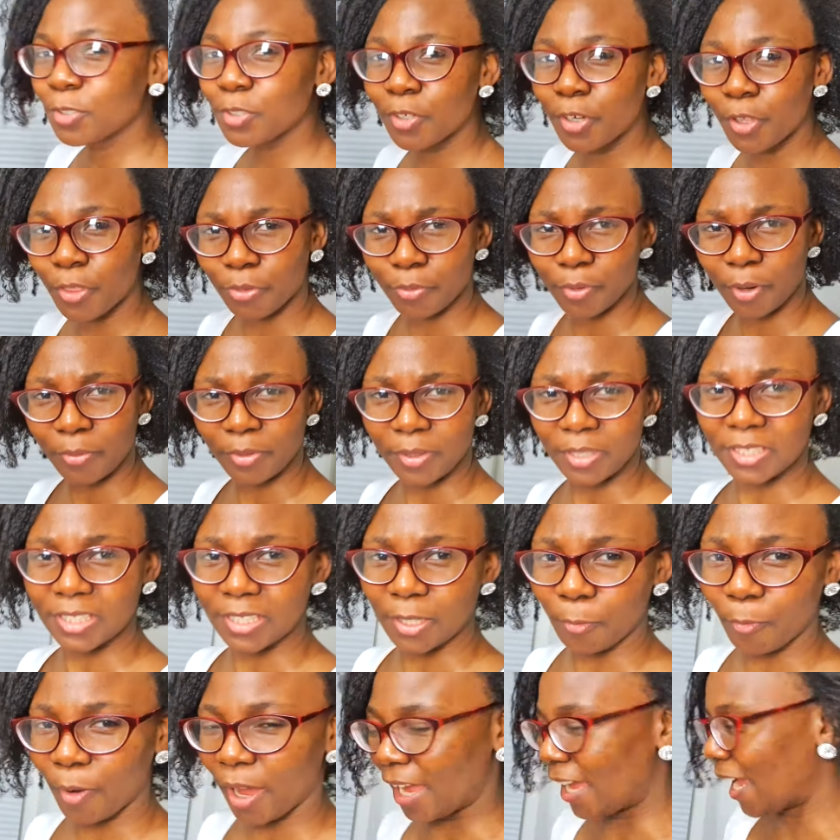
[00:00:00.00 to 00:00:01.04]
going to throw this
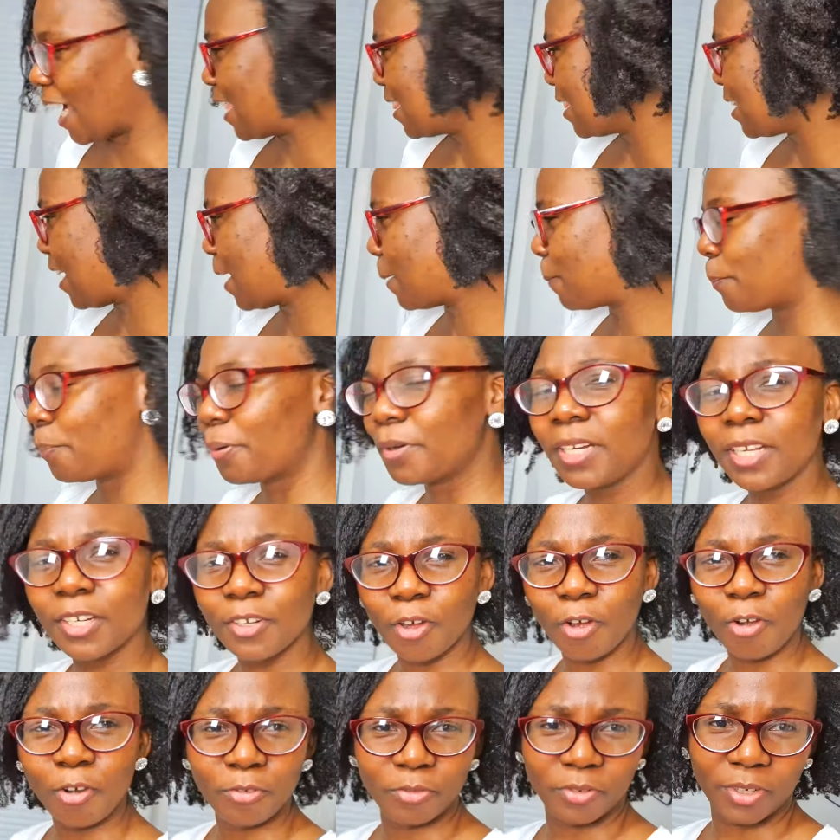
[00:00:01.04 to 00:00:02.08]
away. And then I put it
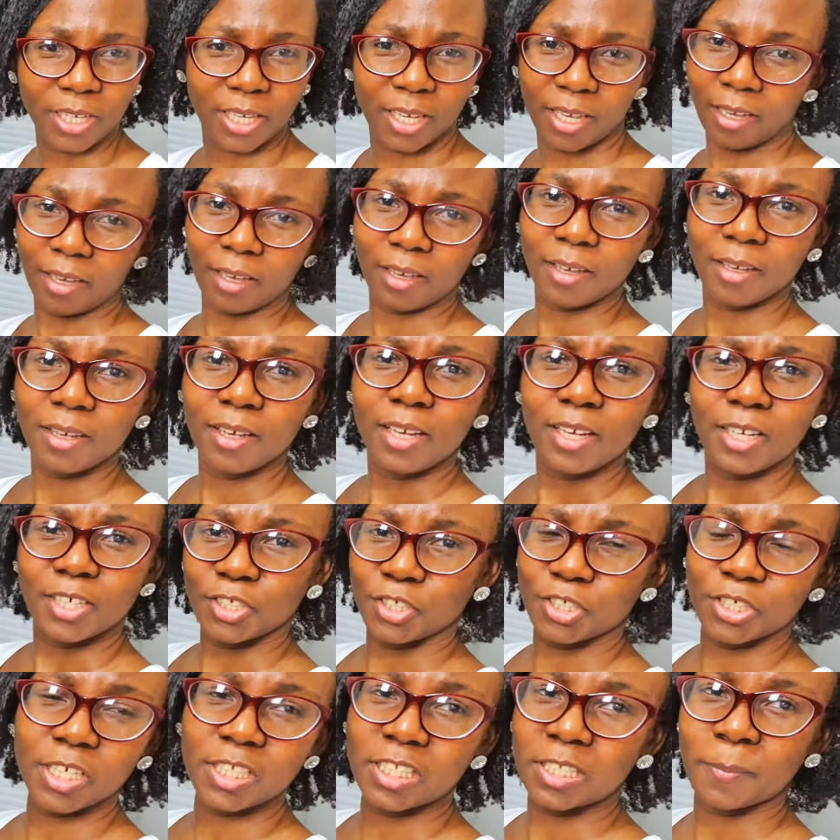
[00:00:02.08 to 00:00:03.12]
over here
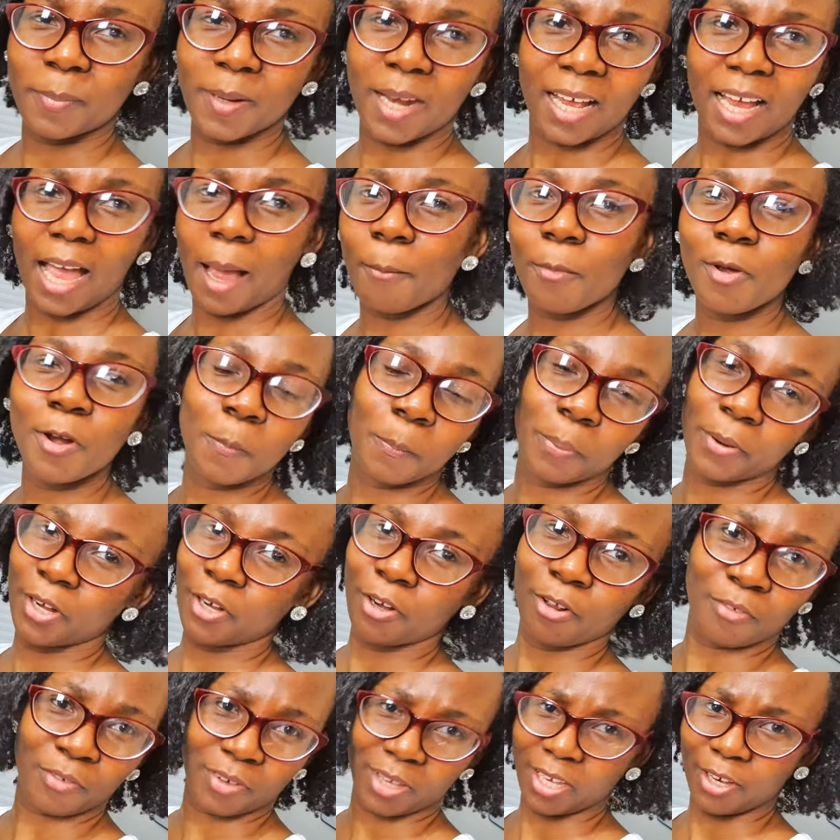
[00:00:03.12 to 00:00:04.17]
just to be like, I'm going to put it
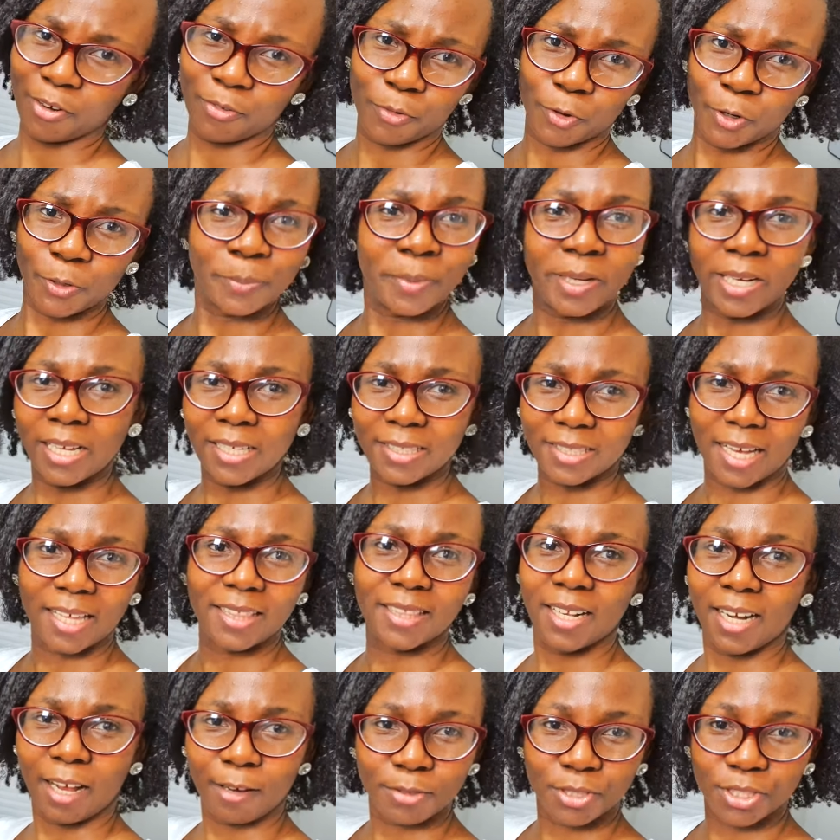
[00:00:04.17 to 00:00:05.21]
over here for a minute and
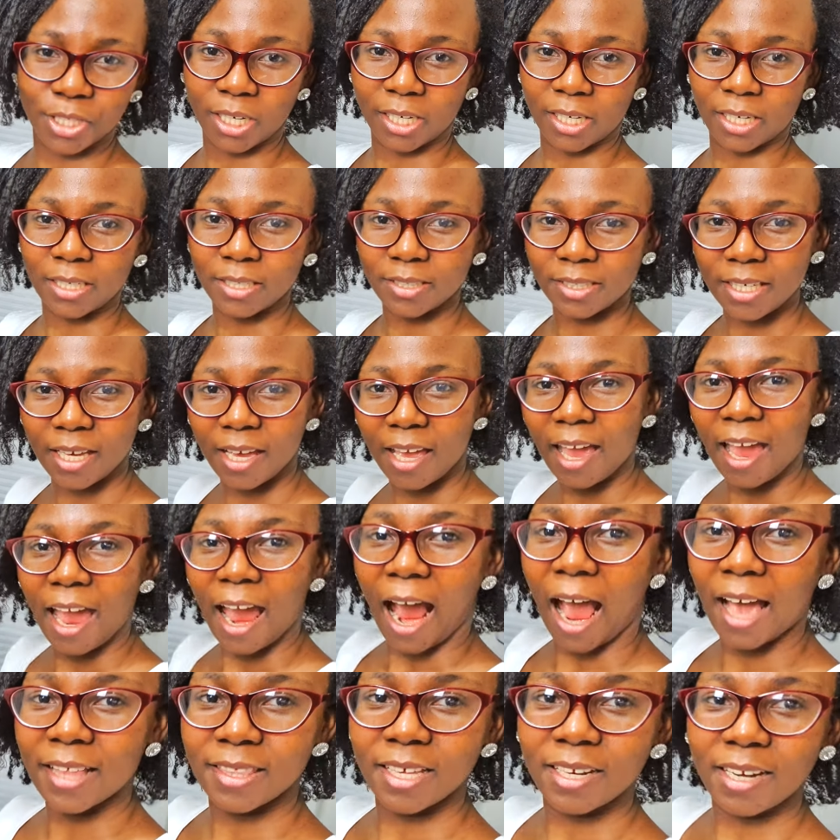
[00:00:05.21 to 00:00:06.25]
then I'll chuck it.
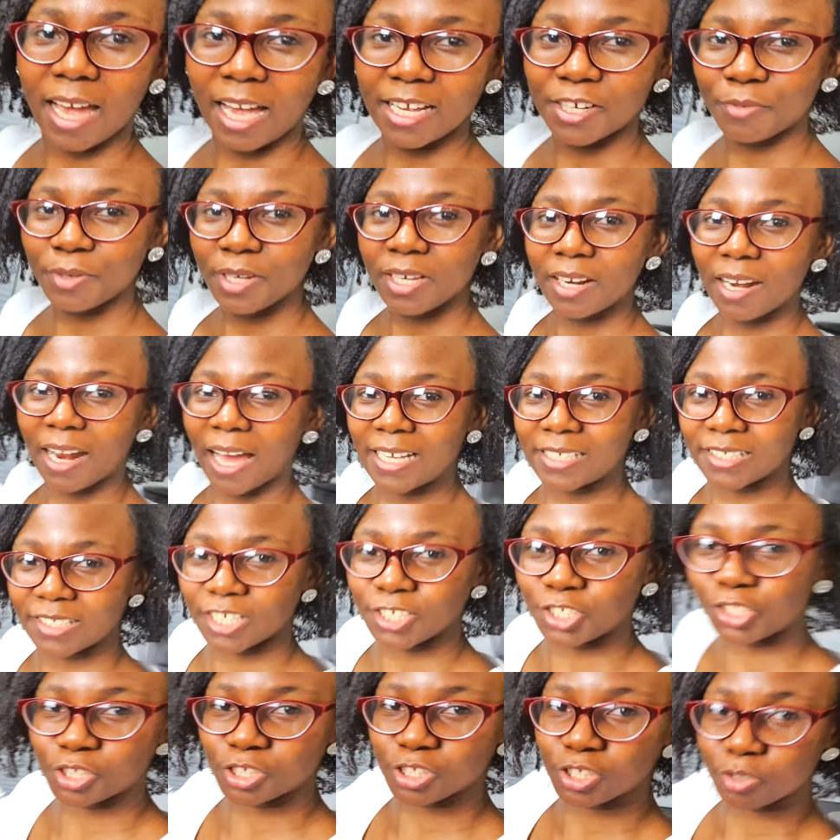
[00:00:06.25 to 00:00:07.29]
And then I realized
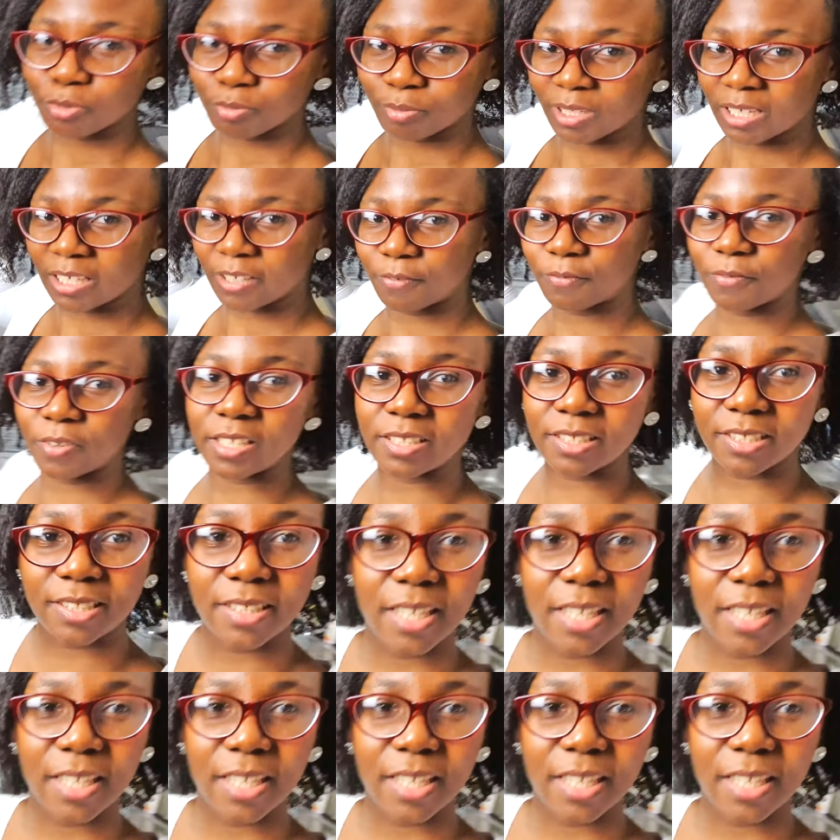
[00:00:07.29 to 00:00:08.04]
it just really fits